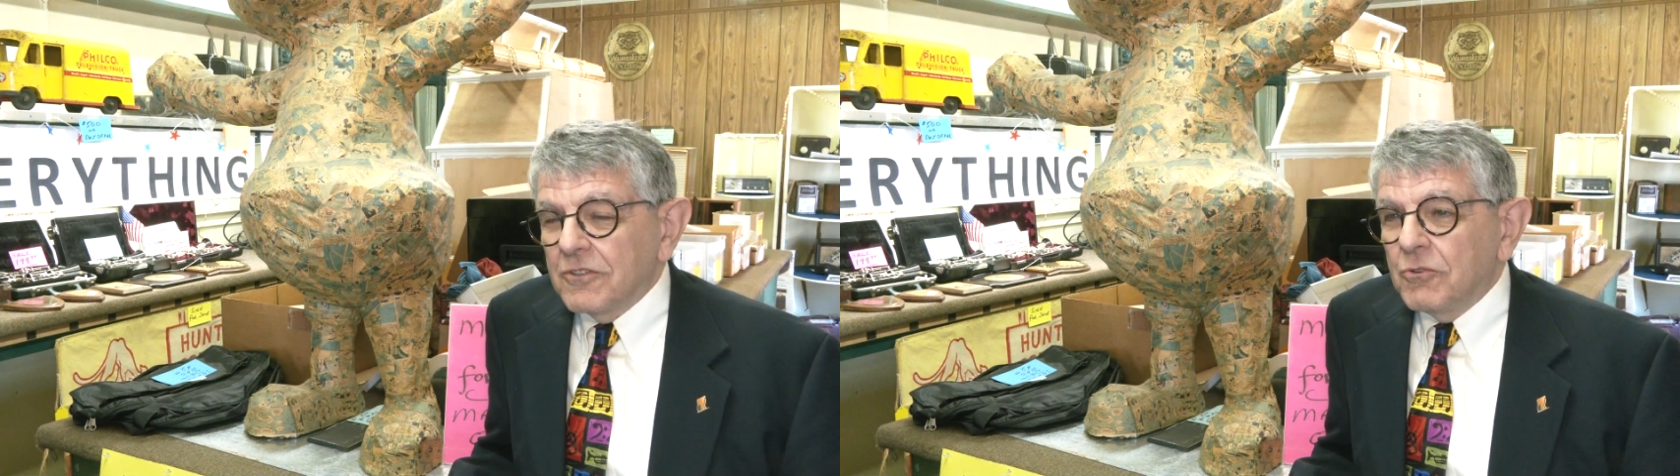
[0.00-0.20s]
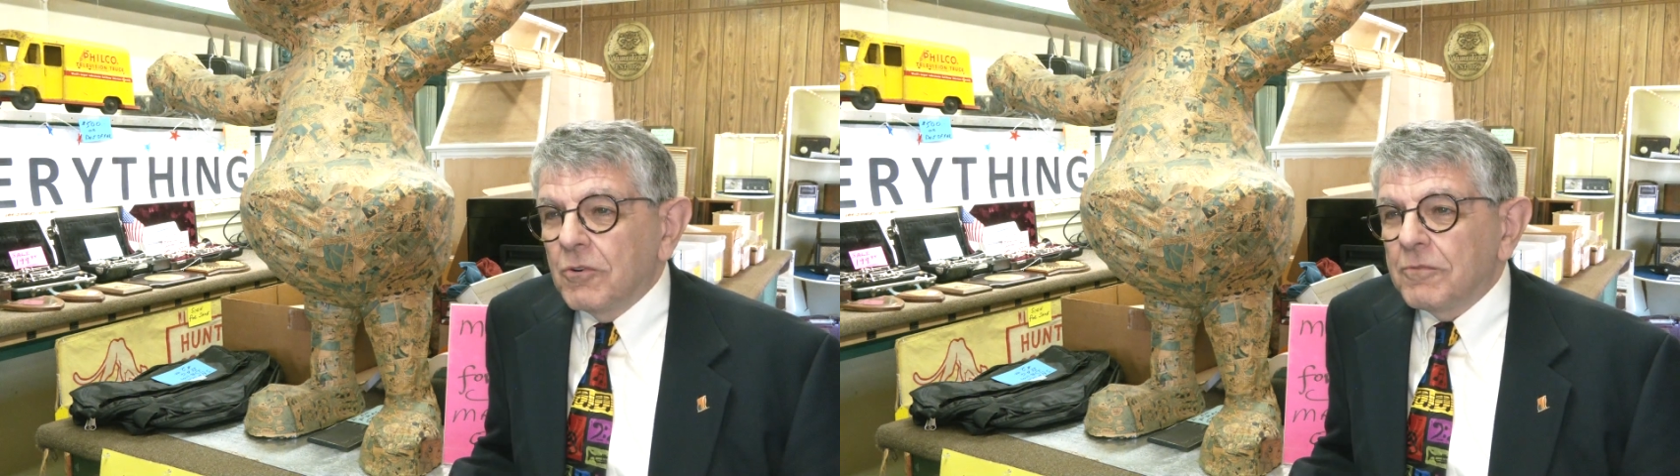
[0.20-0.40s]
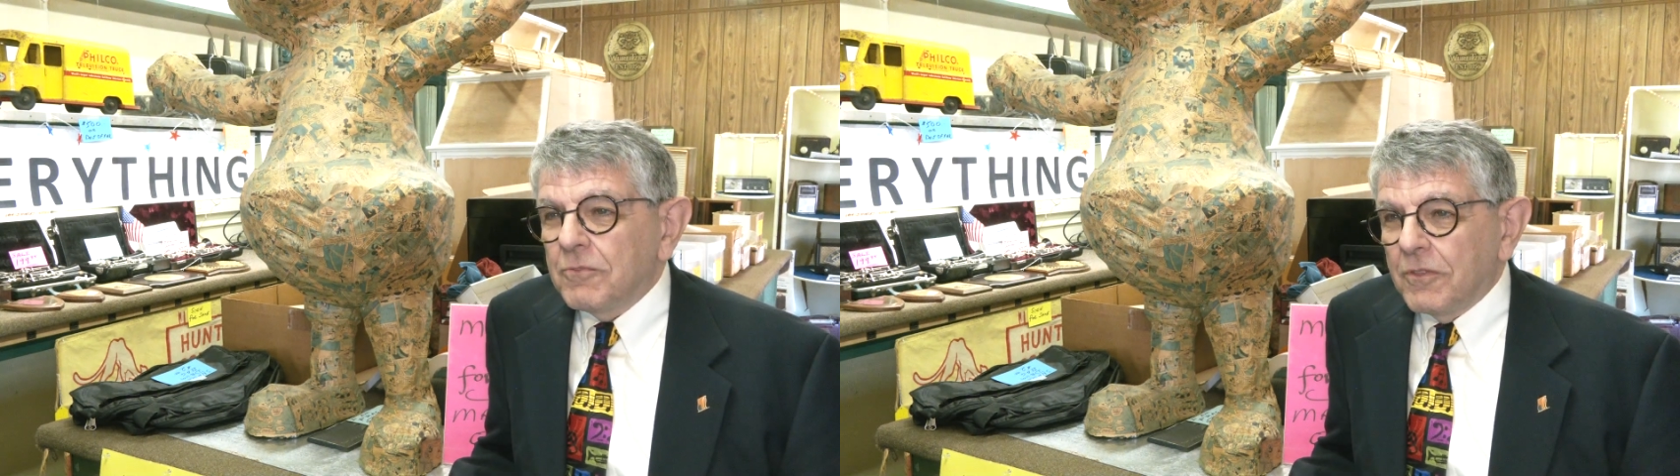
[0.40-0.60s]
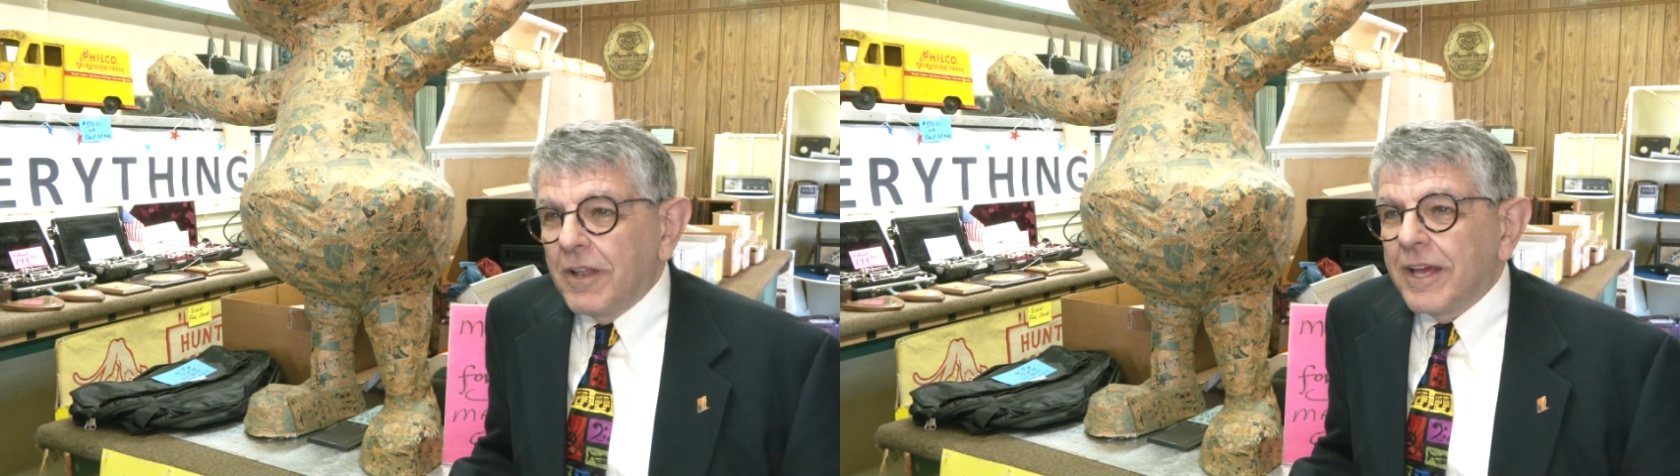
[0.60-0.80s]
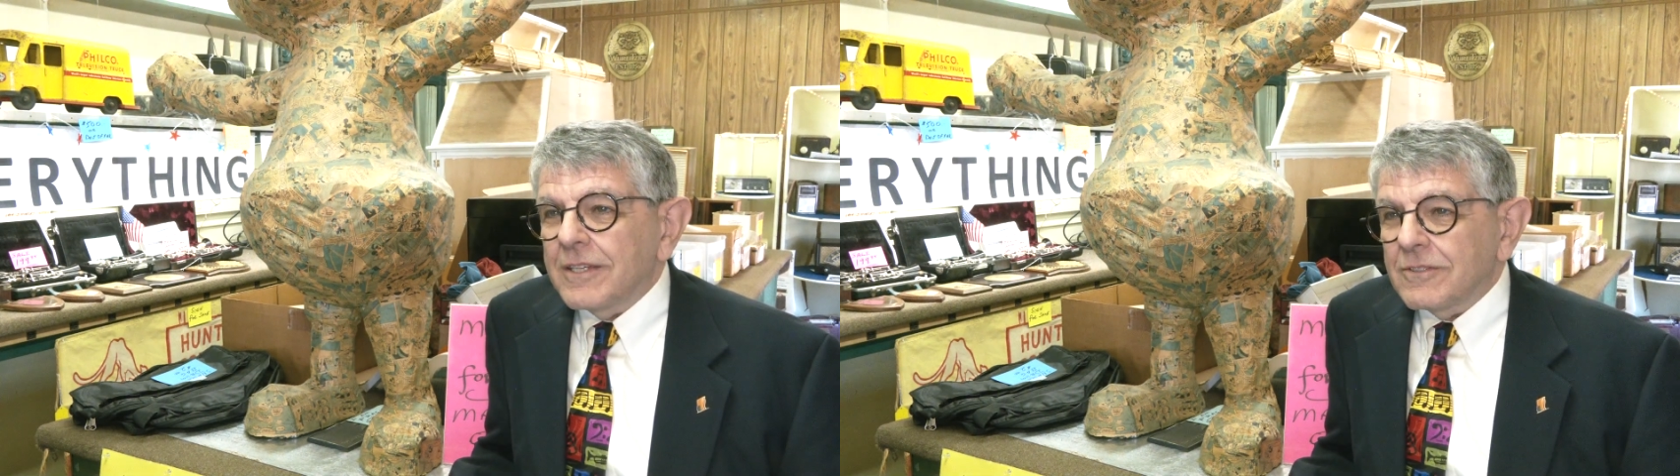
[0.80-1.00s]
the door for the
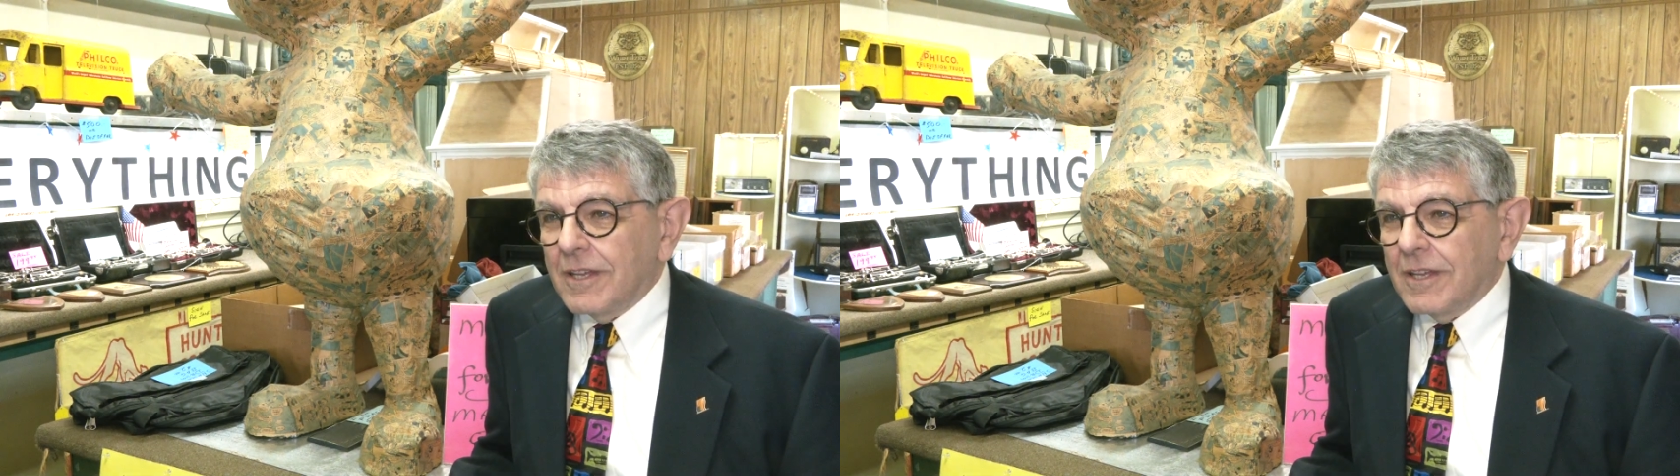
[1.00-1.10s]
last